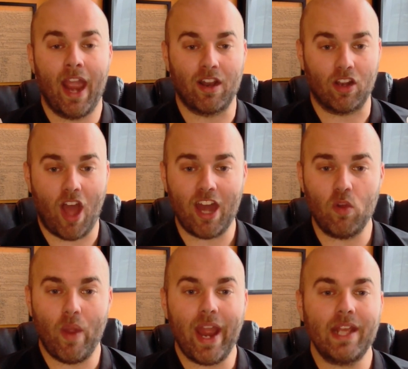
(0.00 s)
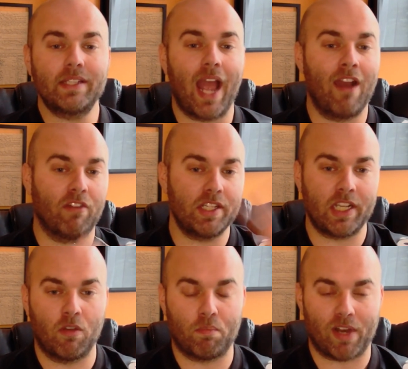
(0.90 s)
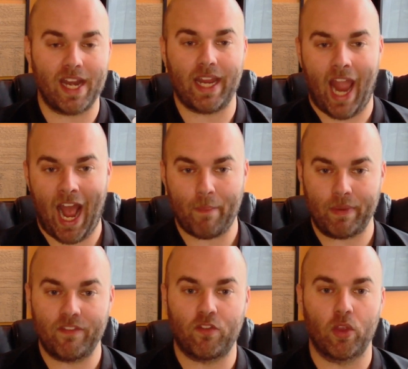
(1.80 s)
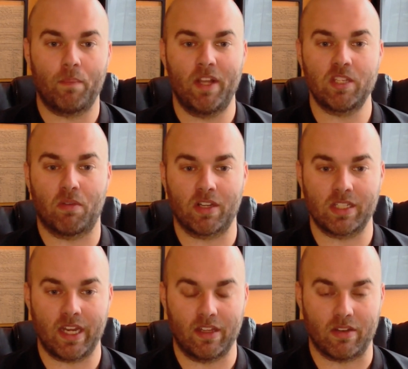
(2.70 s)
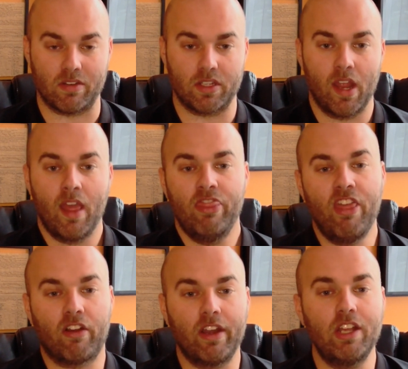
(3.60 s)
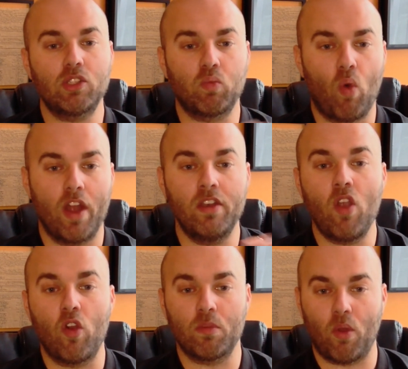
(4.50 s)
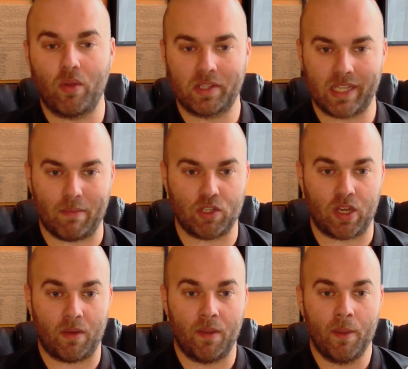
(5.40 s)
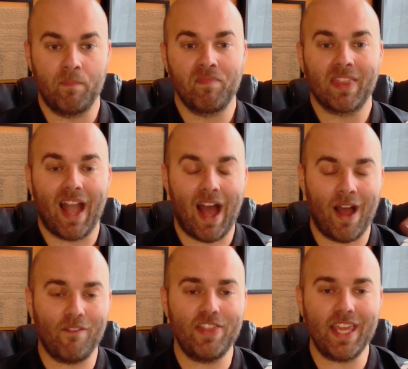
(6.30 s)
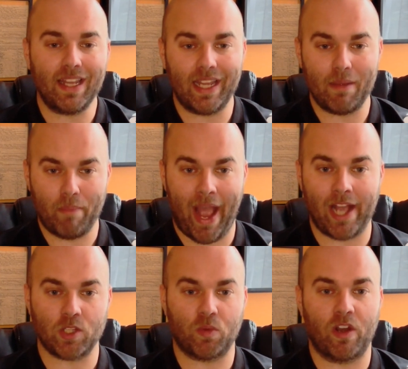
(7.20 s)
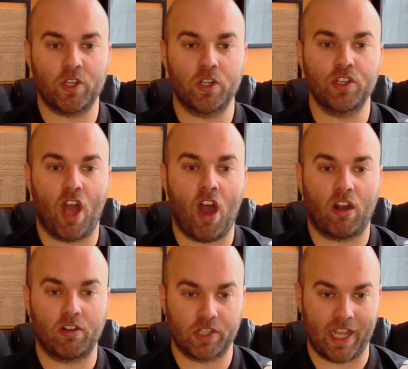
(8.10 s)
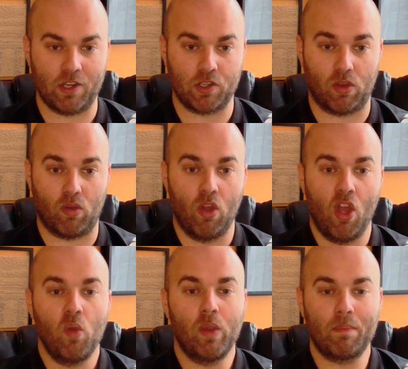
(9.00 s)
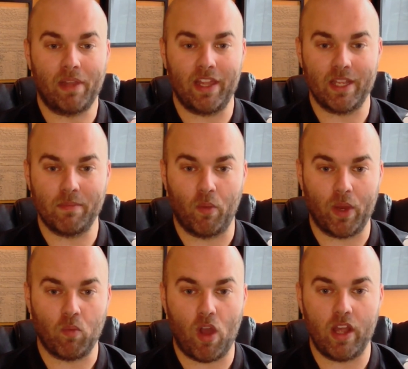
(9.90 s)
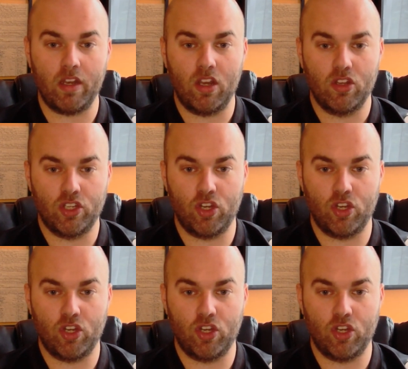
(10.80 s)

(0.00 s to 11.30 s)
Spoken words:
in a lot of ways, every single break happened for the Pittsburgh Steelers. There is one notable exception. Of the elite pass rushers on our schedule, we play them in week 1,